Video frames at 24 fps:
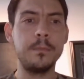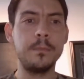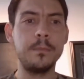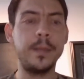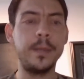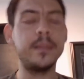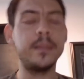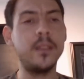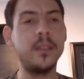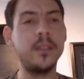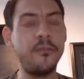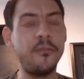
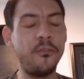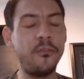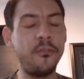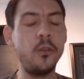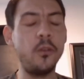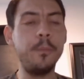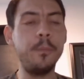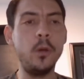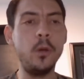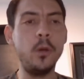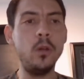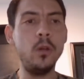but the
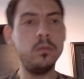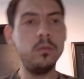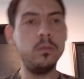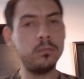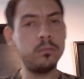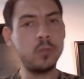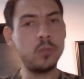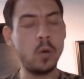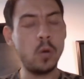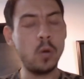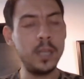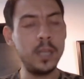
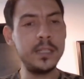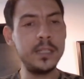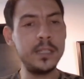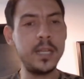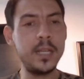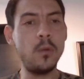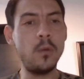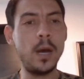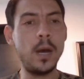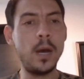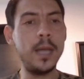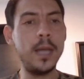football
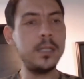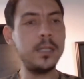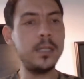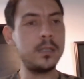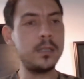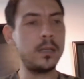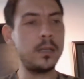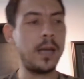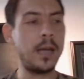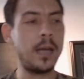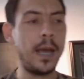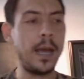quality wise,
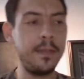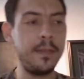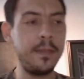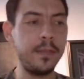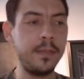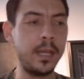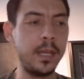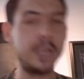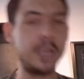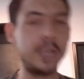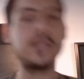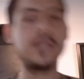I
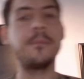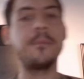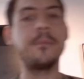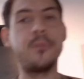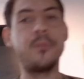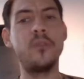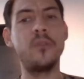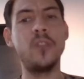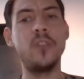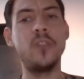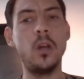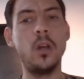think it's
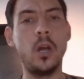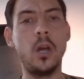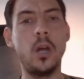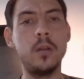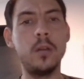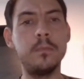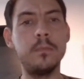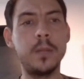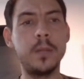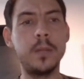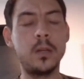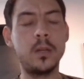improved a
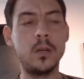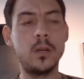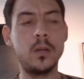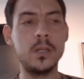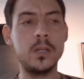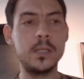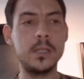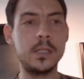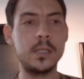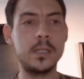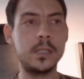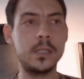lot
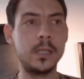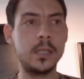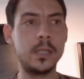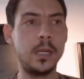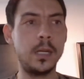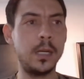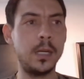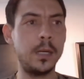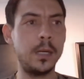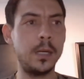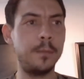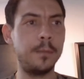because
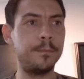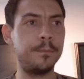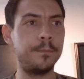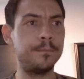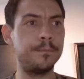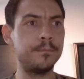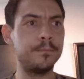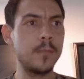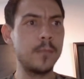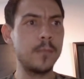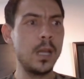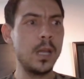
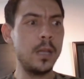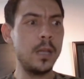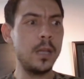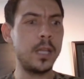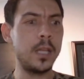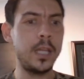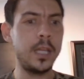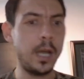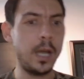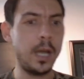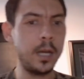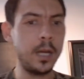
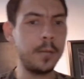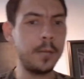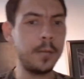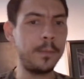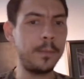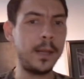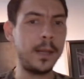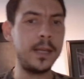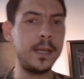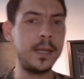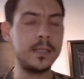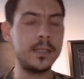the younger
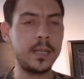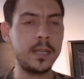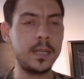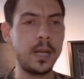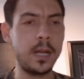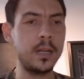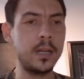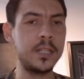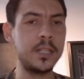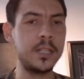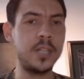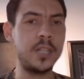players, the
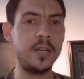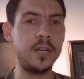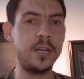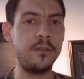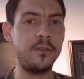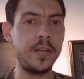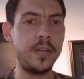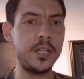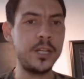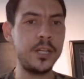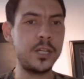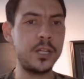younger
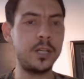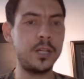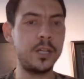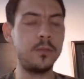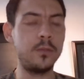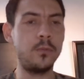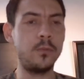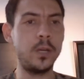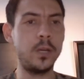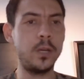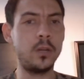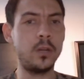
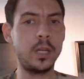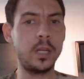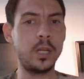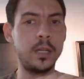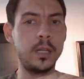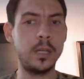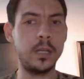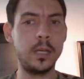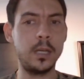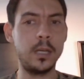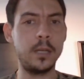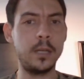generation, we look
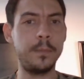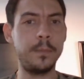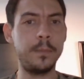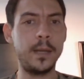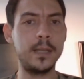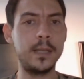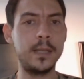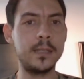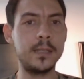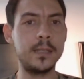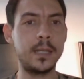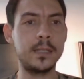at the
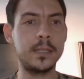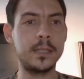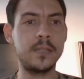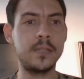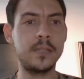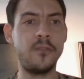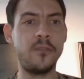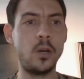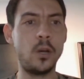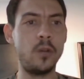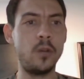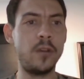players like
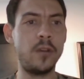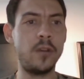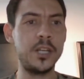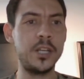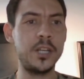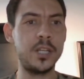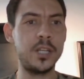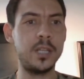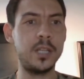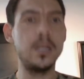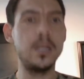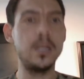Safawi
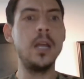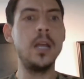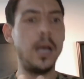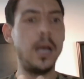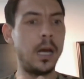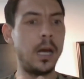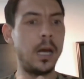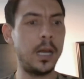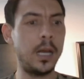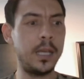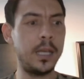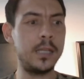Rashid.
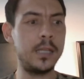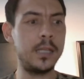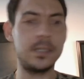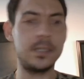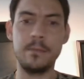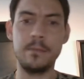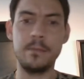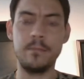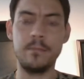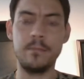He's